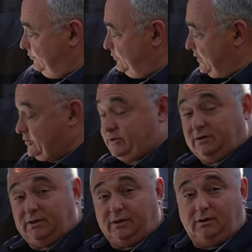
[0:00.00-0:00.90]

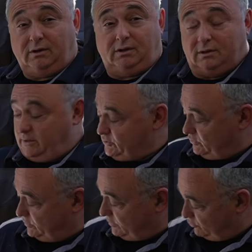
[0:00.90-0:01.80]
basically there's a
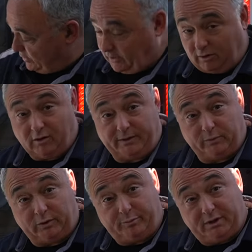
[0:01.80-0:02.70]
red line
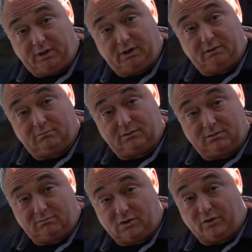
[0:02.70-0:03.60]
will appear
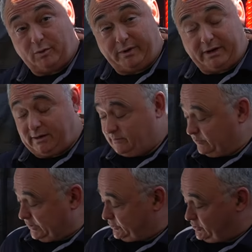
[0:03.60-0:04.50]
on the bag
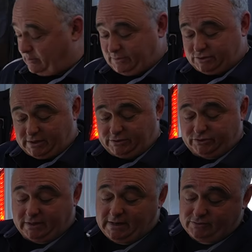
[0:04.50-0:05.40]
when it's time to change
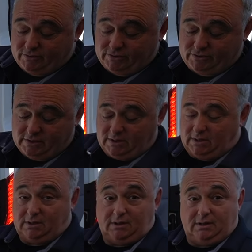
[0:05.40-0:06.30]
the cartridge,
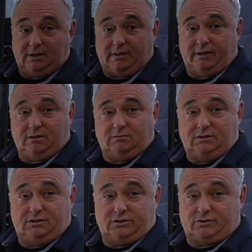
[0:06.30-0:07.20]
and then
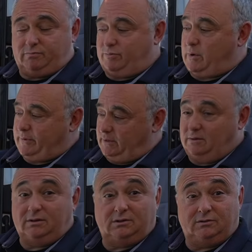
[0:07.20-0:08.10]
you just pop in
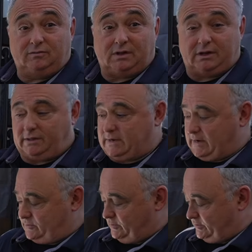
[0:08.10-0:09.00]
another
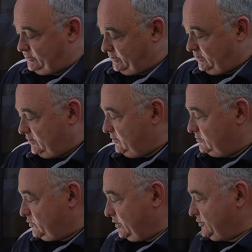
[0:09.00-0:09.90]
cartridge.
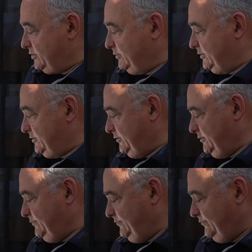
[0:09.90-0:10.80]
Quite simple to
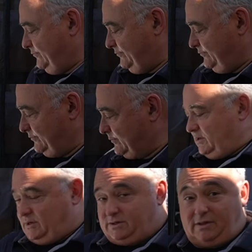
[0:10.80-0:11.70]
do.
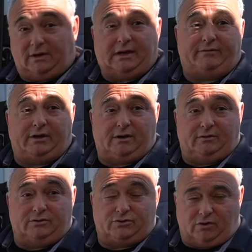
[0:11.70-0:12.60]
So the
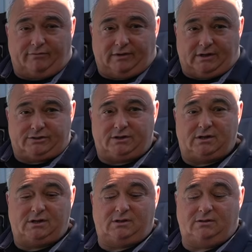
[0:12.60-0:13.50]
Laveo Dry Flush,
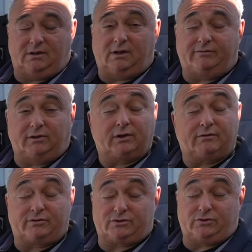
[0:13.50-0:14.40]
if you're
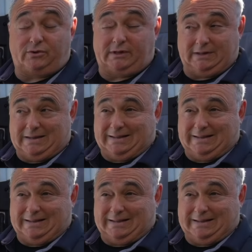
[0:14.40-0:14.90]
looking for a toilet